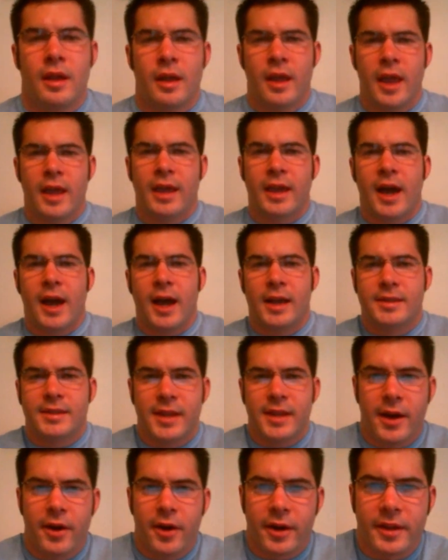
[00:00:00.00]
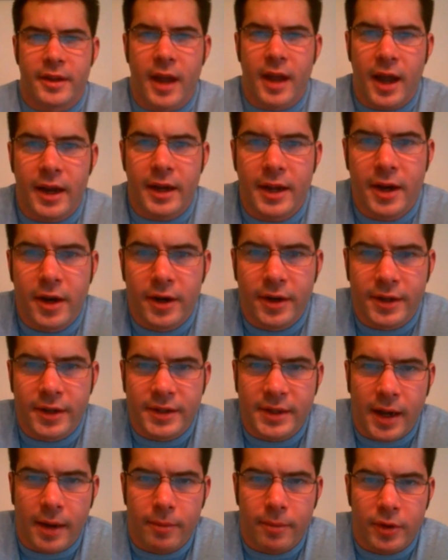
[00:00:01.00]
Hey guys, Eric Knight here,
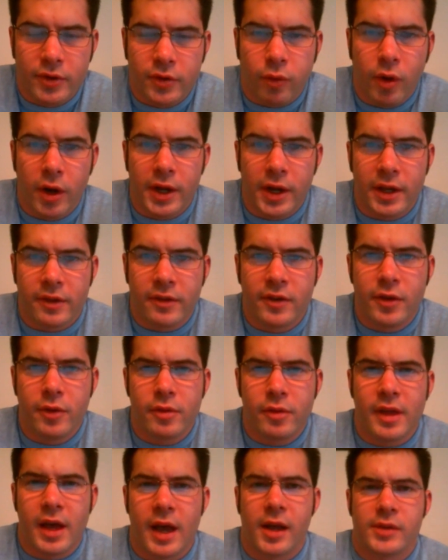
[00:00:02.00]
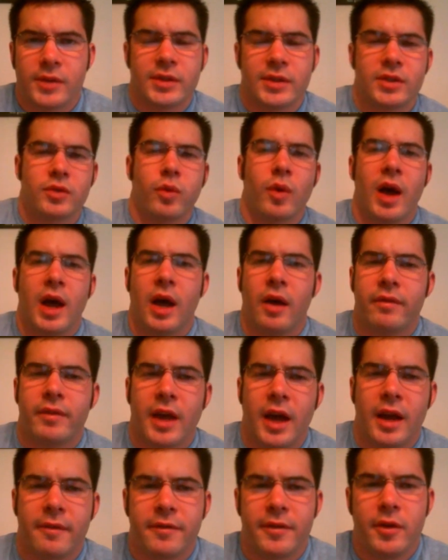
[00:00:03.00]
December 20th, 2012.
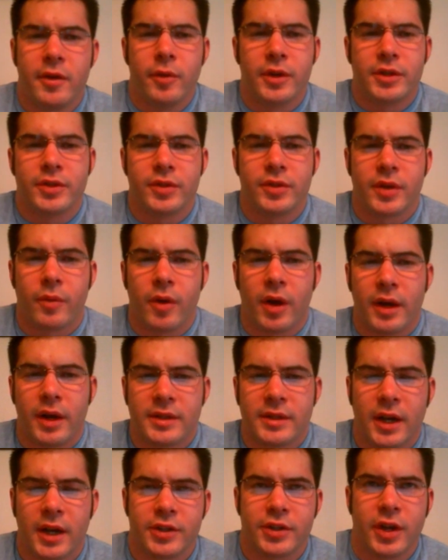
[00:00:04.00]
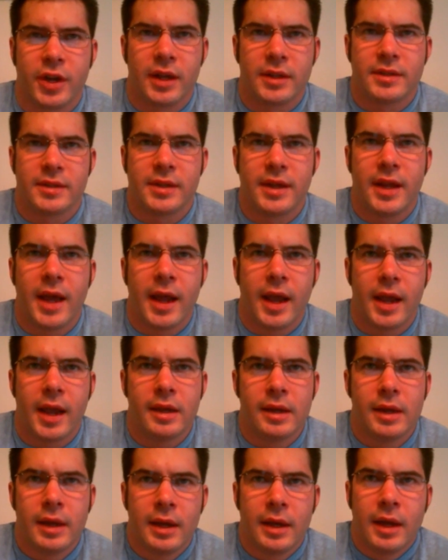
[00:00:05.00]
Got a few issues I want to touch on
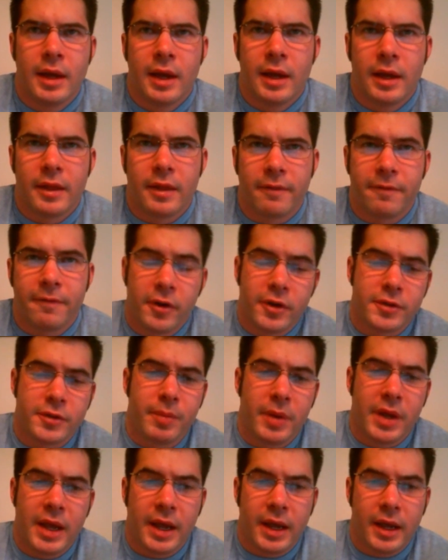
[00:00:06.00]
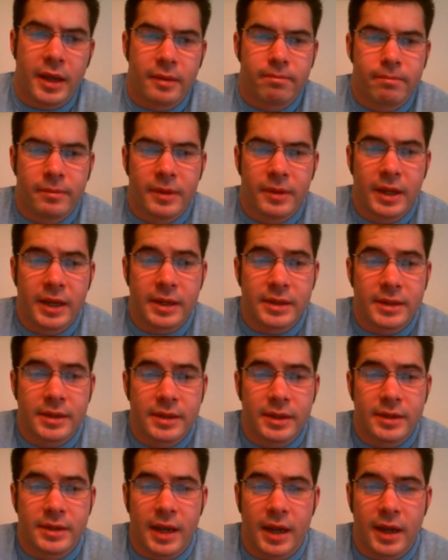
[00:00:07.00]
today. The first being this
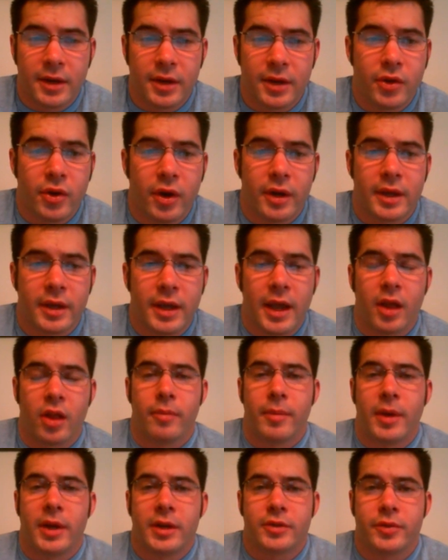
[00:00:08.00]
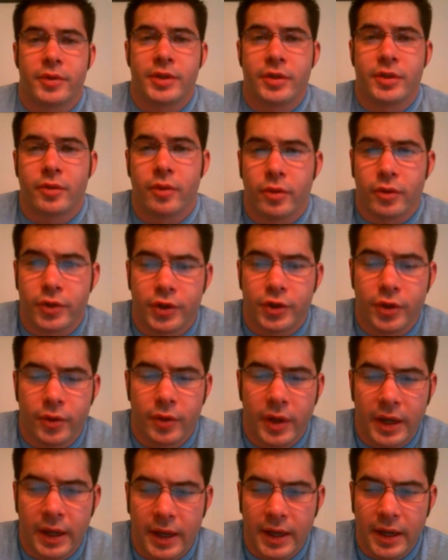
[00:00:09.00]
Sandy Hook Elementary School
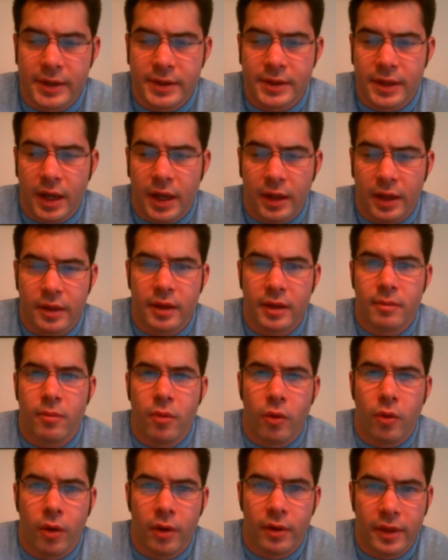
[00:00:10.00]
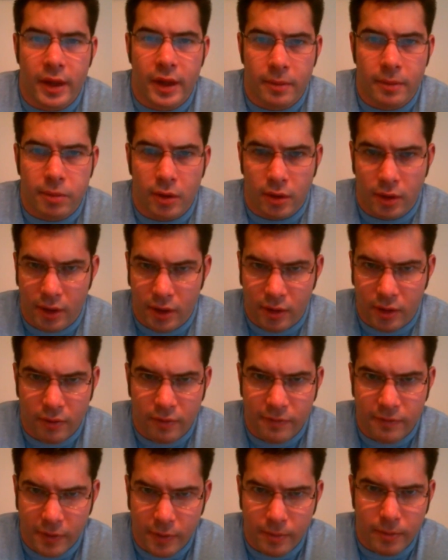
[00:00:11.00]
shooting is nothing more than a political
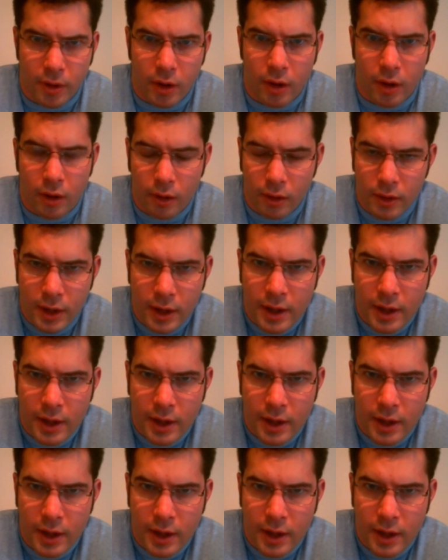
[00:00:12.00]
football